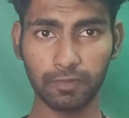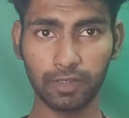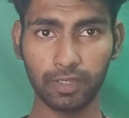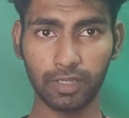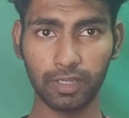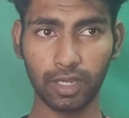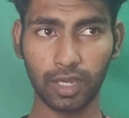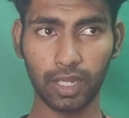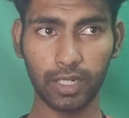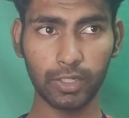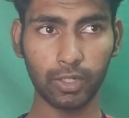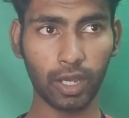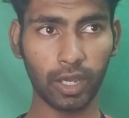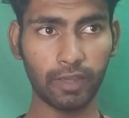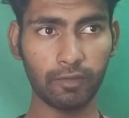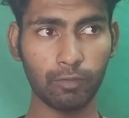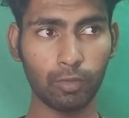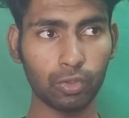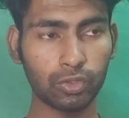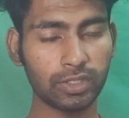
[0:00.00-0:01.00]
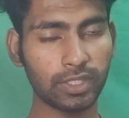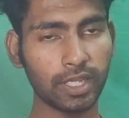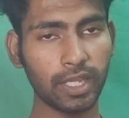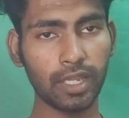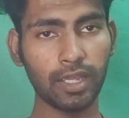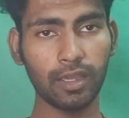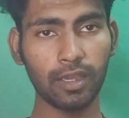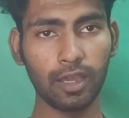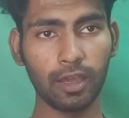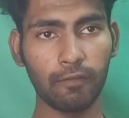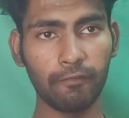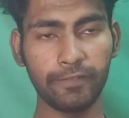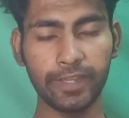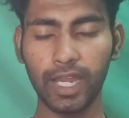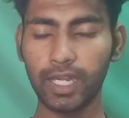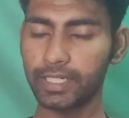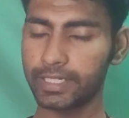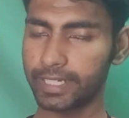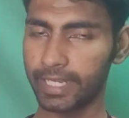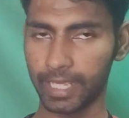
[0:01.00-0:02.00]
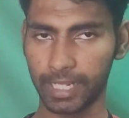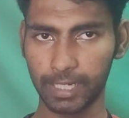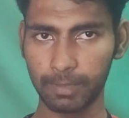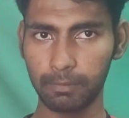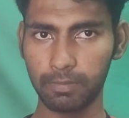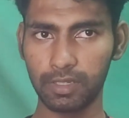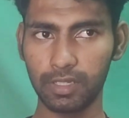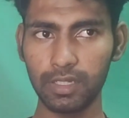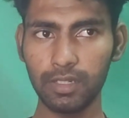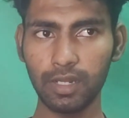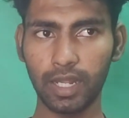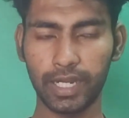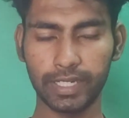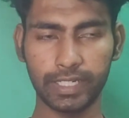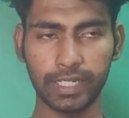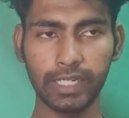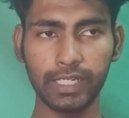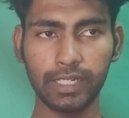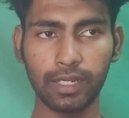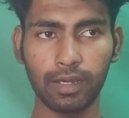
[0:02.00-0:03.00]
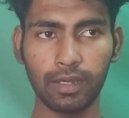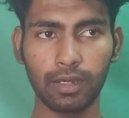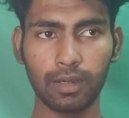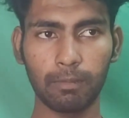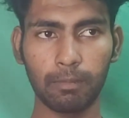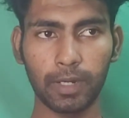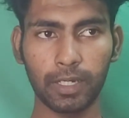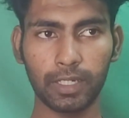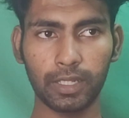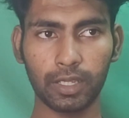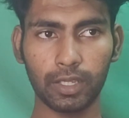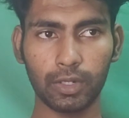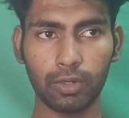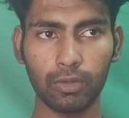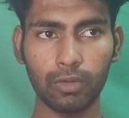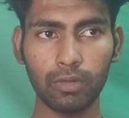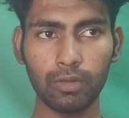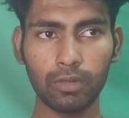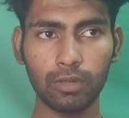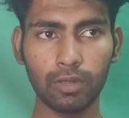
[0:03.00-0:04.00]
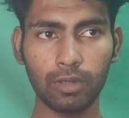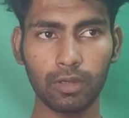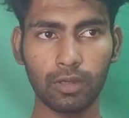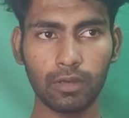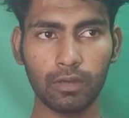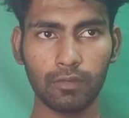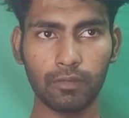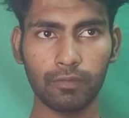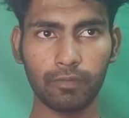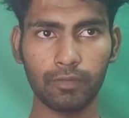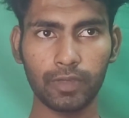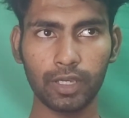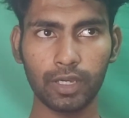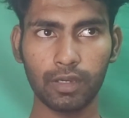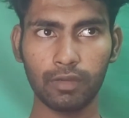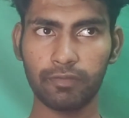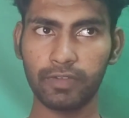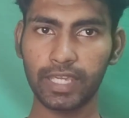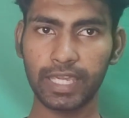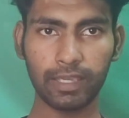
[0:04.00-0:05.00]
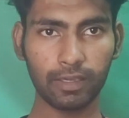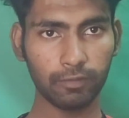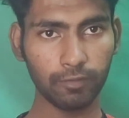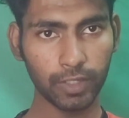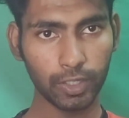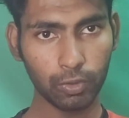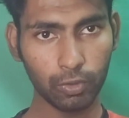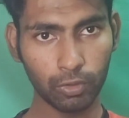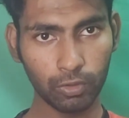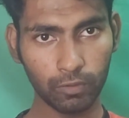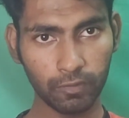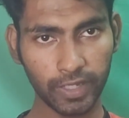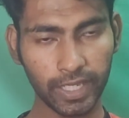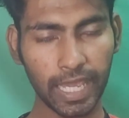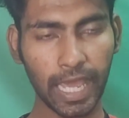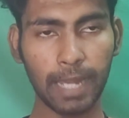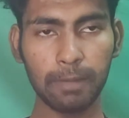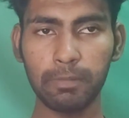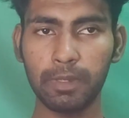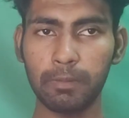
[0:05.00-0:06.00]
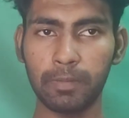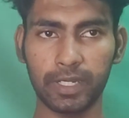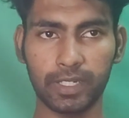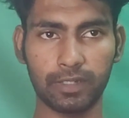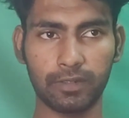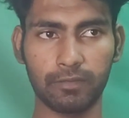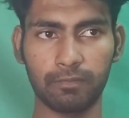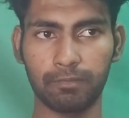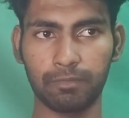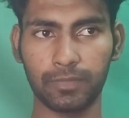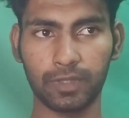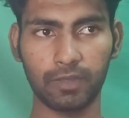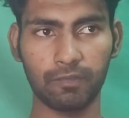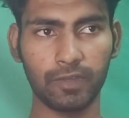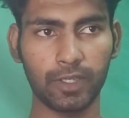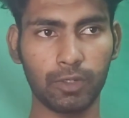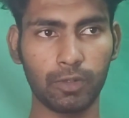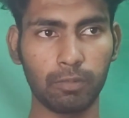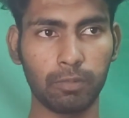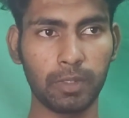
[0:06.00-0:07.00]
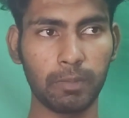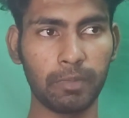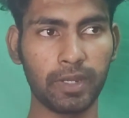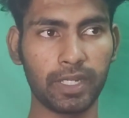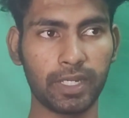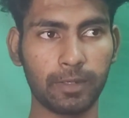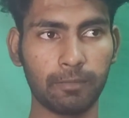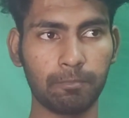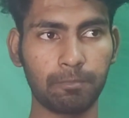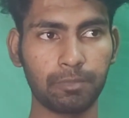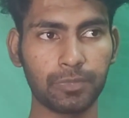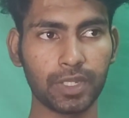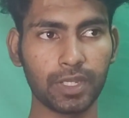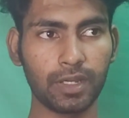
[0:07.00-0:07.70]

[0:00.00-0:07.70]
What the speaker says: I won't say we are terrible at it, but we can be better. We could be better.